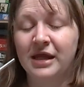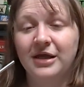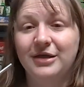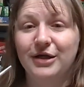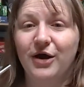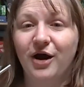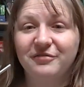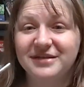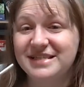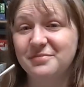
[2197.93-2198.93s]
you know,
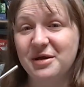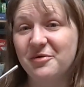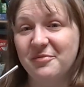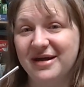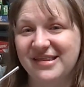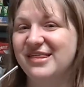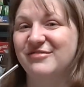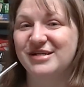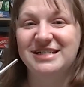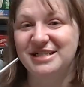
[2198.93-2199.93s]
hopefully someday we'll make the
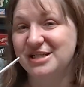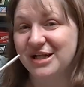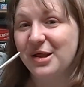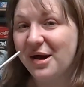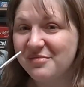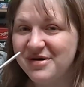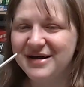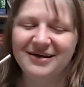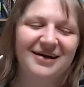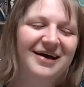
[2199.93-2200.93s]
3-digit club.
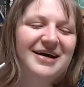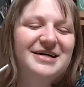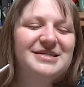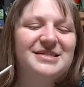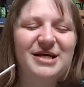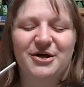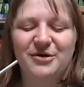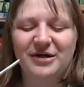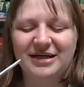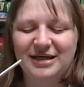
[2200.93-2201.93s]

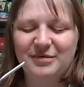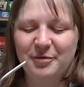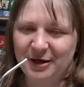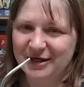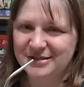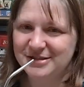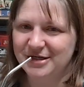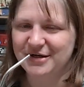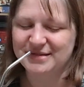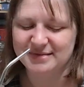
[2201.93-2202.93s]
So keep on
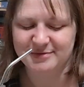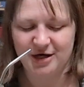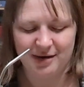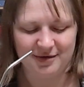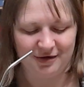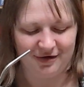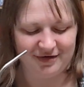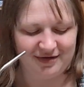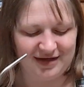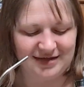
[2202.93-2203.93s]
sharing, subscribing, all
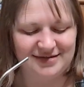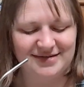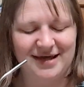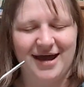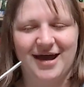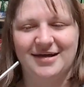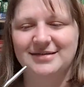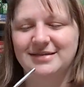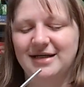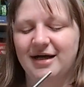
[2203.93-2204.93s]
the things,
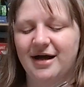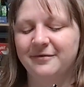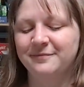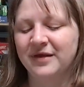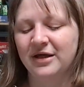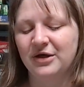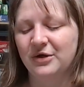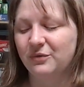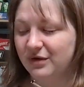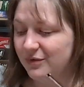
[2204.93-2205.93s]
and
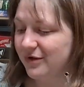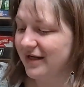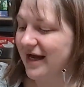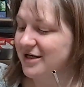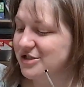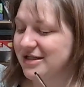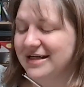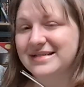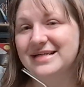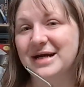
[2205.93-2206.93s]
we will catch you
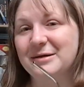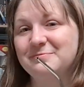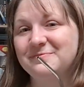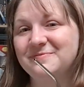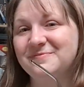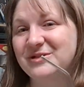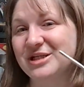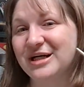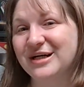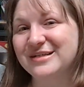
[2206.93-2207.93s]
next time.
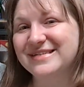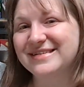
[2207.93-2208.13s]
Cheers.